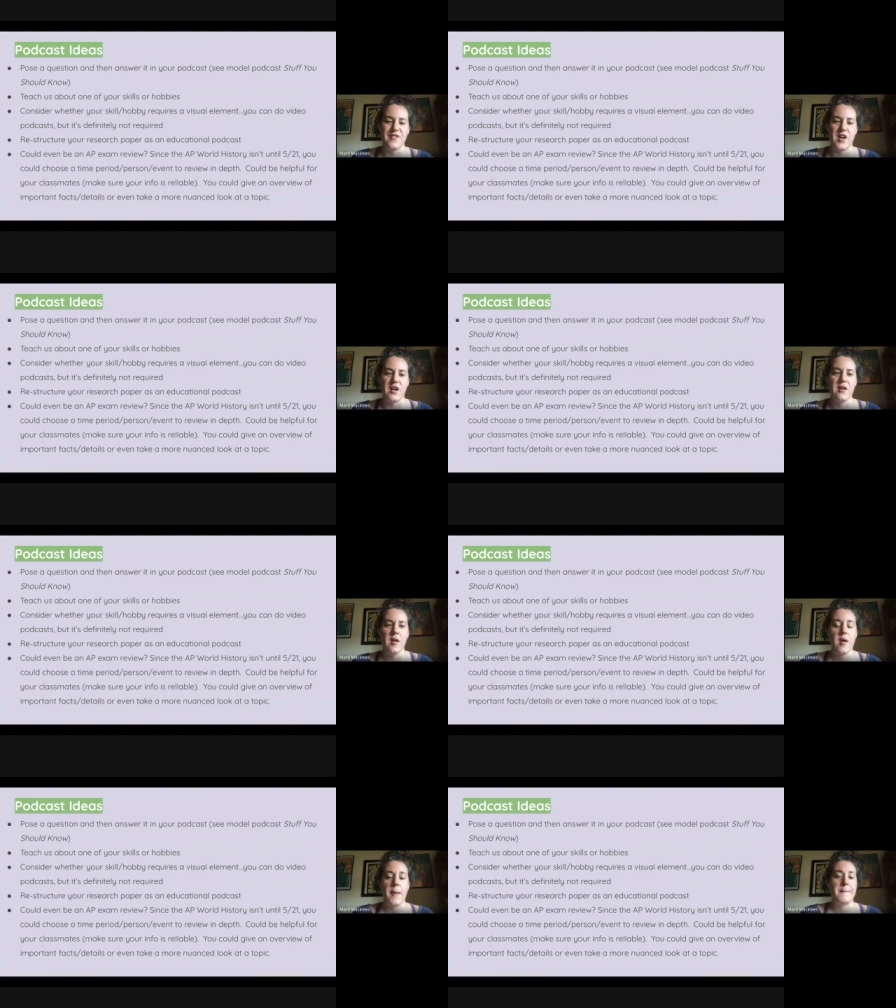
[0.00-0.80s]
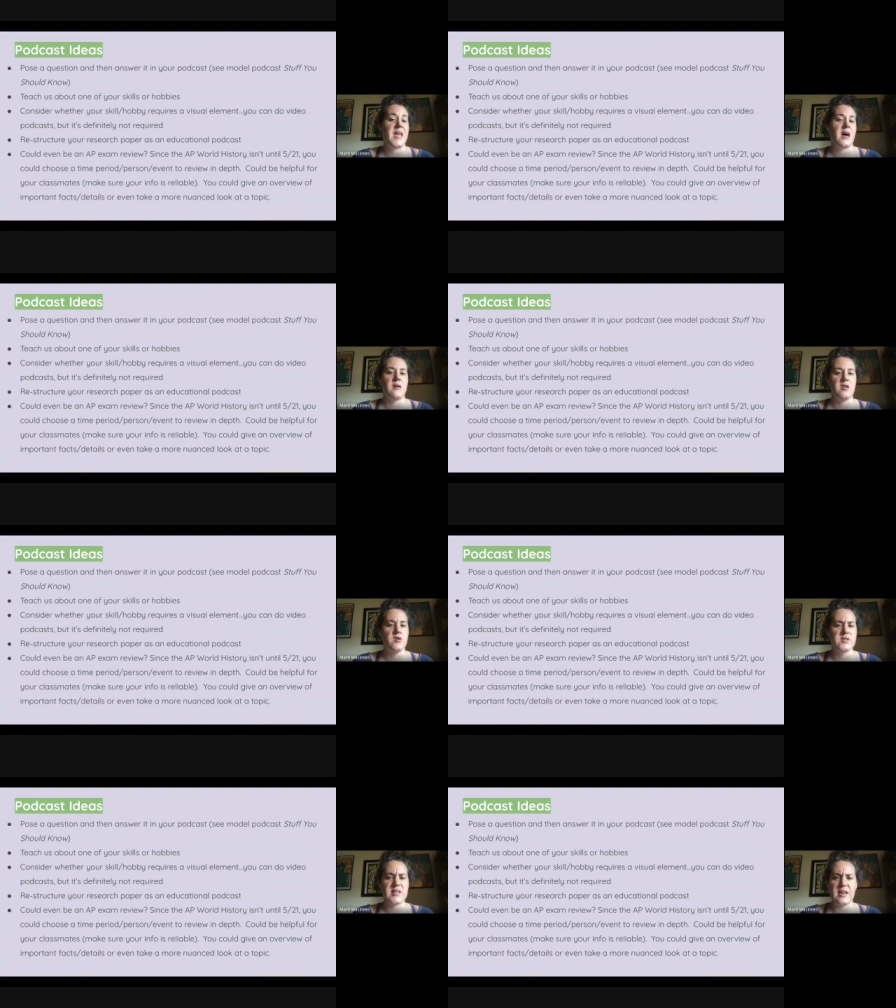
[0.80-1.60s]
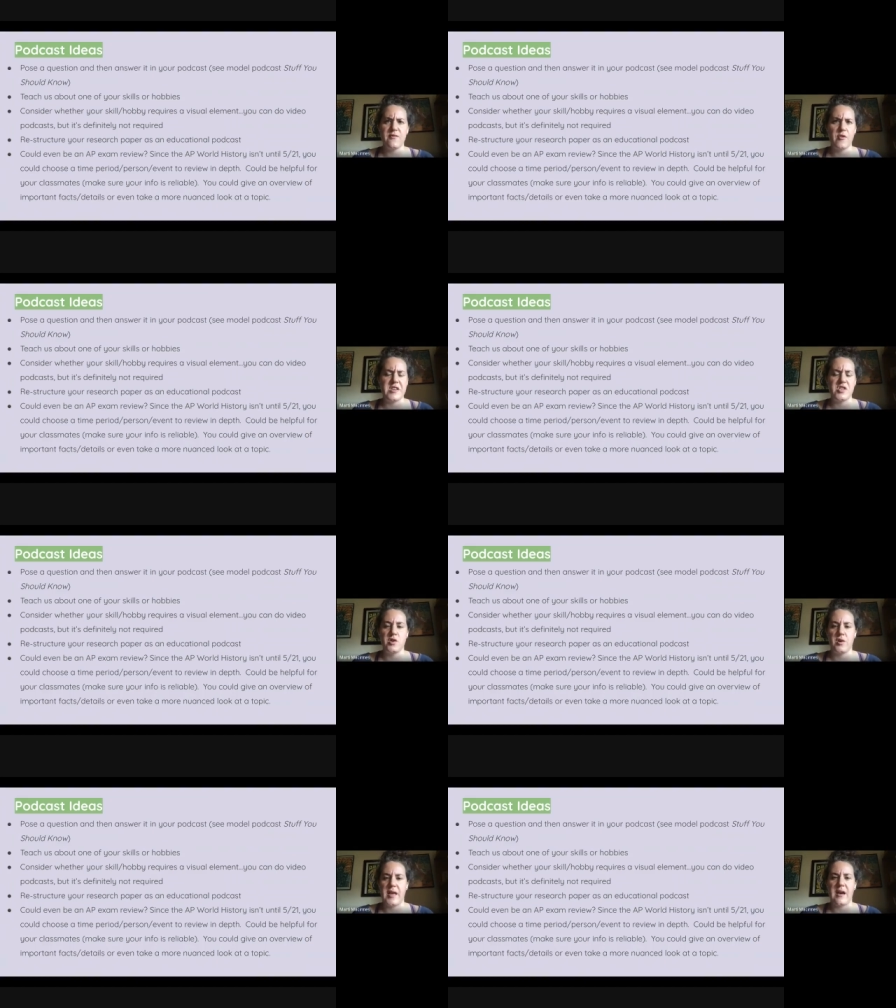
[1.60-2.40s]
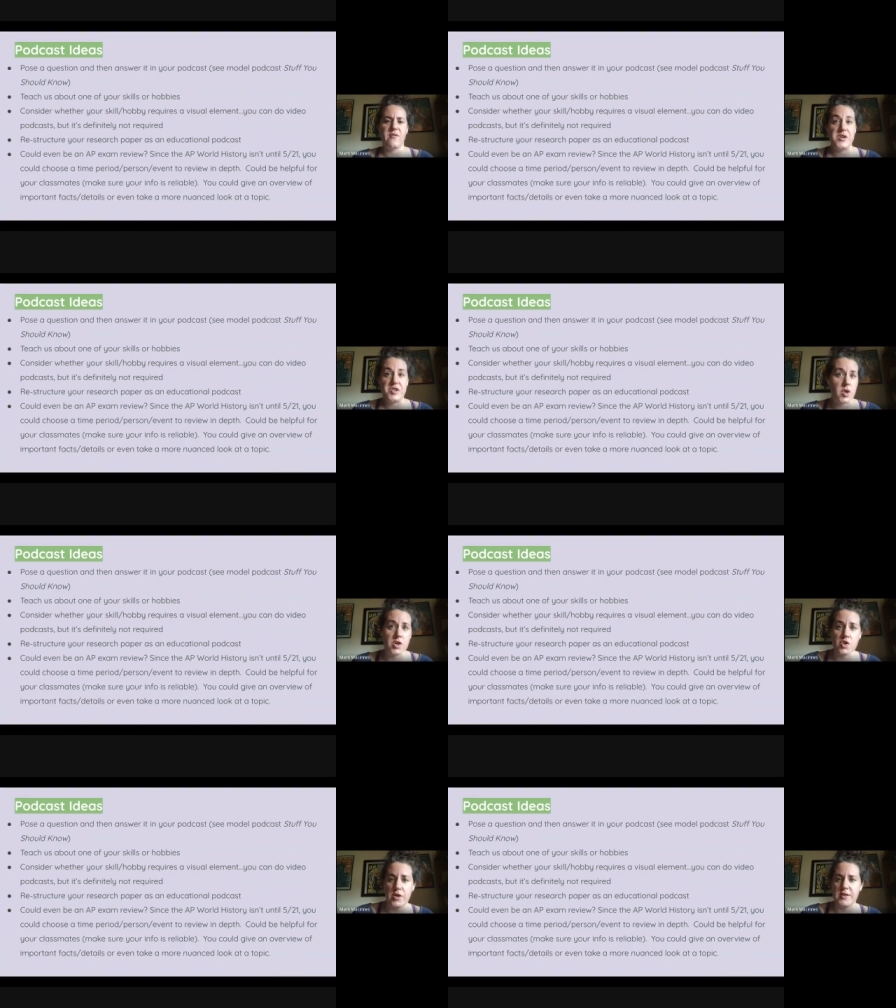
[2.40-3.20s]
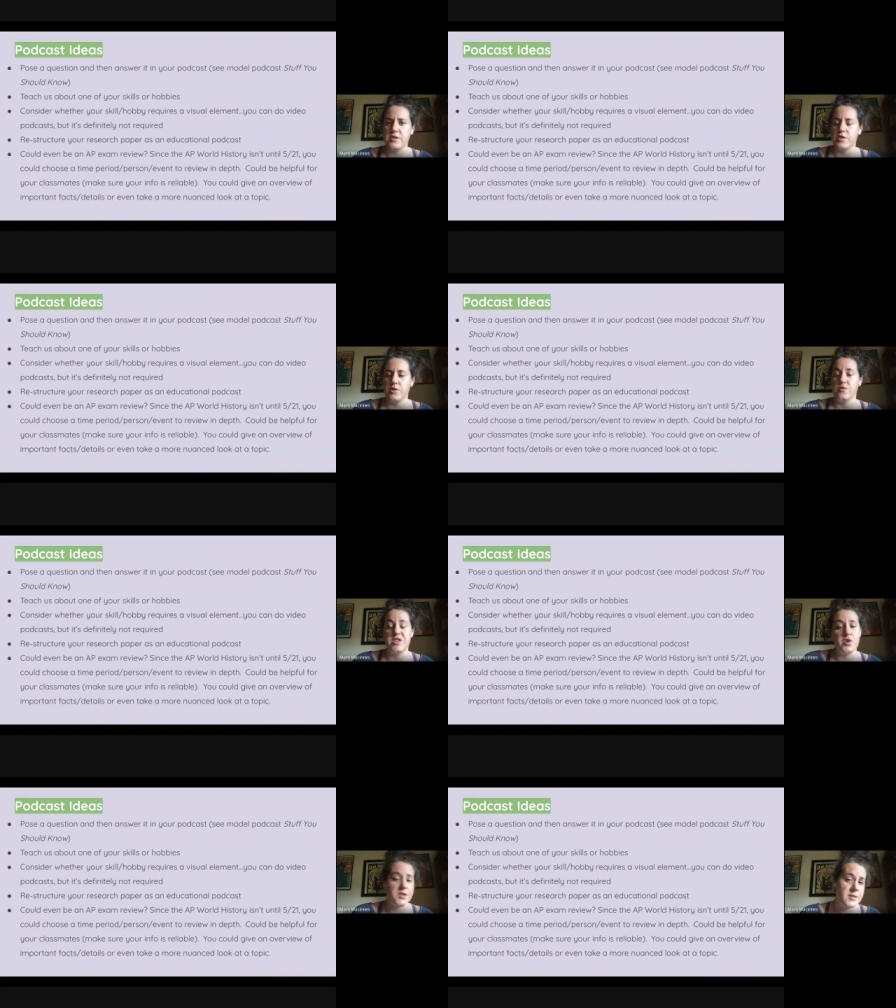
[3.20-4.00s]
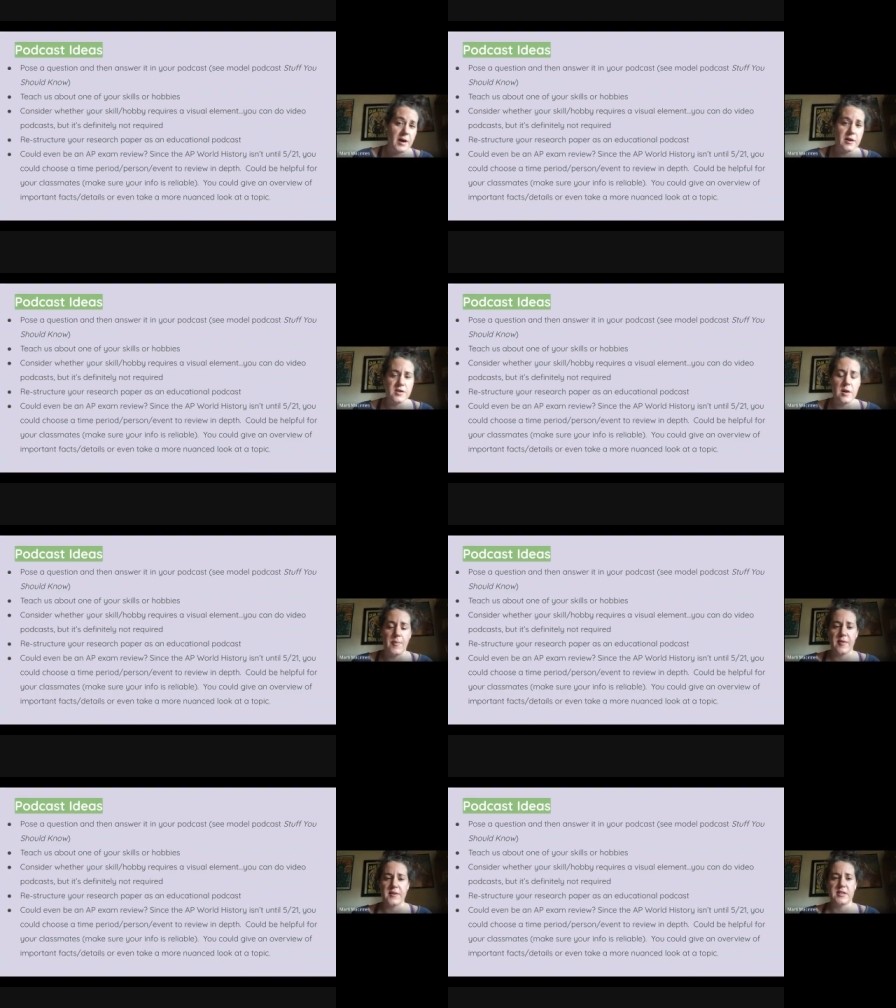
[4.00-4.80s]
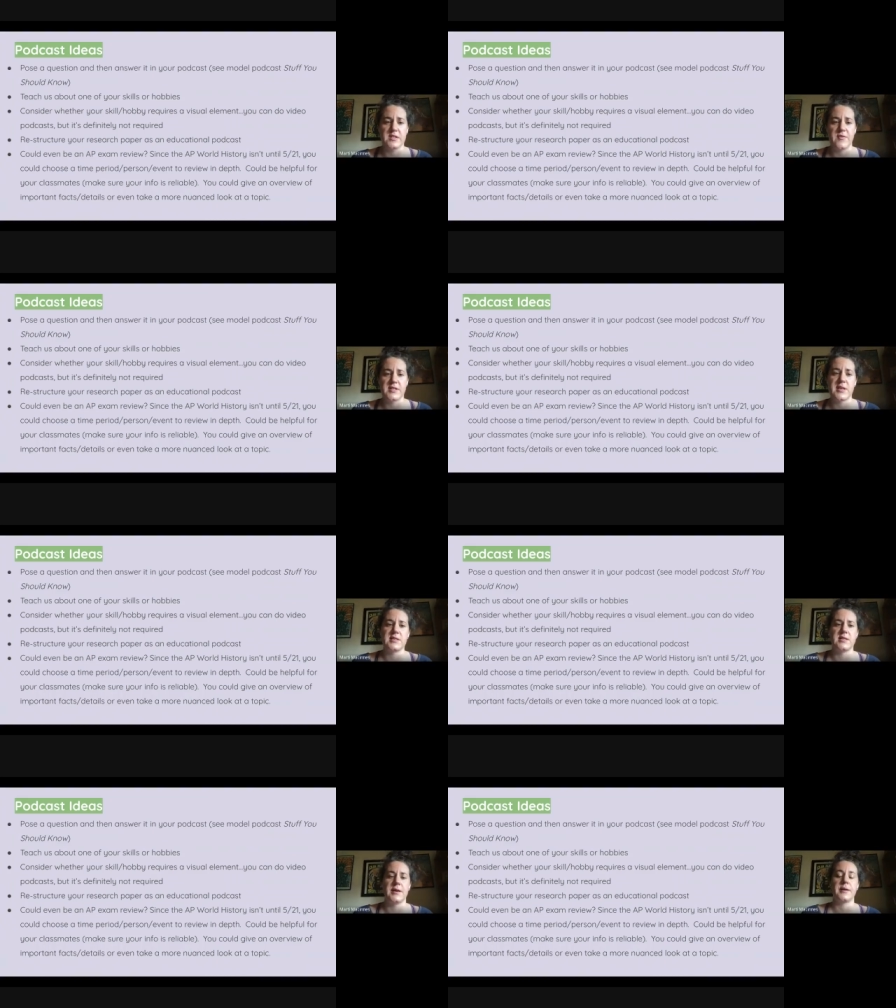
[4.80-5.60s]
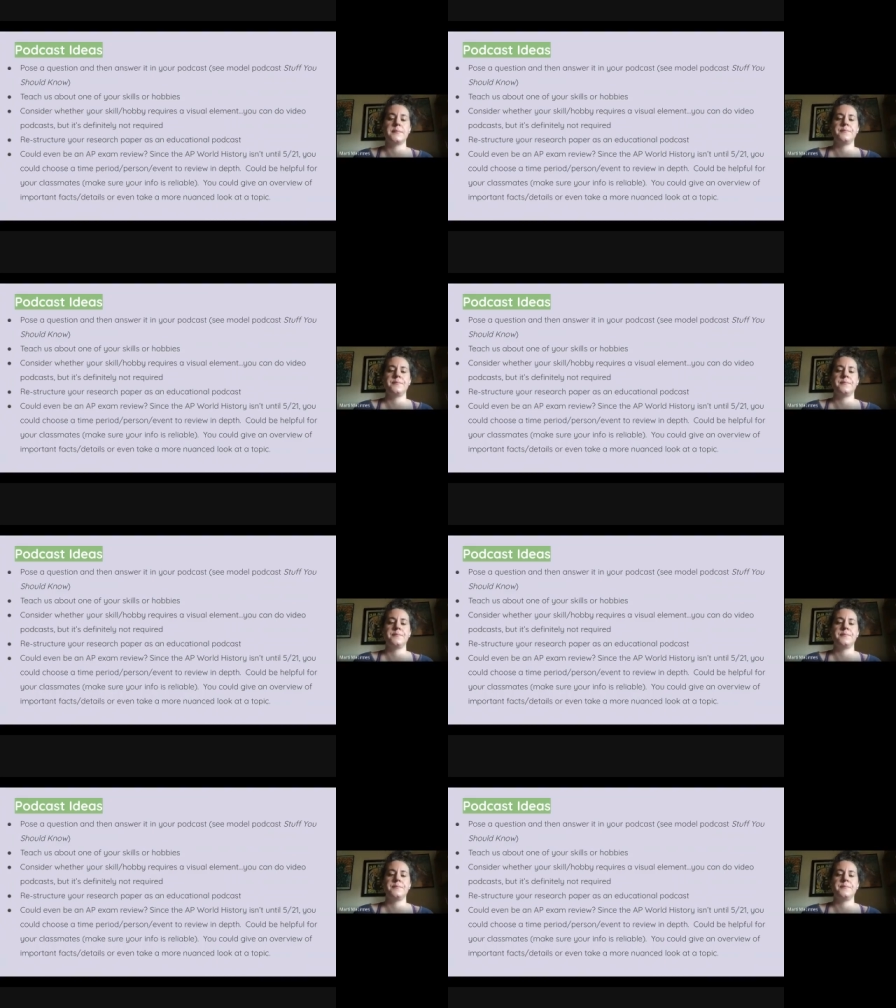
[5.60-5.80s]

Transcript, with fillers: the fall. Yeah, use that information you already have, restructure it to teach us about your topic. That sounds fantastic.